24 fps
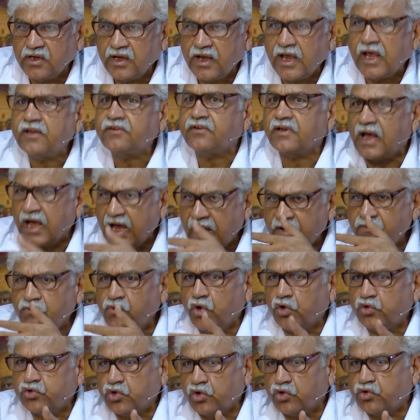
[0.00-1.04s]
As I have
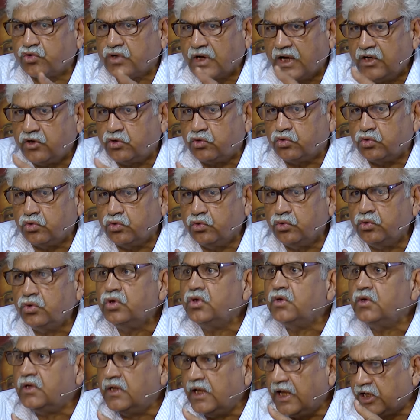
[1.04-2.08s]
also tried to
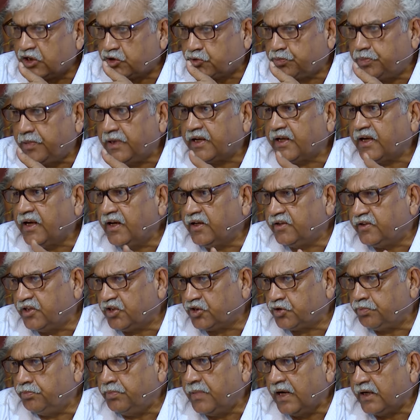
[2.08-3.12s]
explicate this
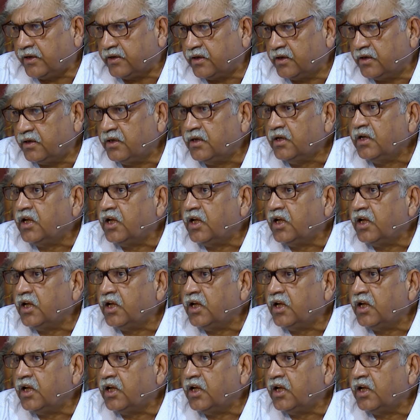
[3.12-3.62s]
matter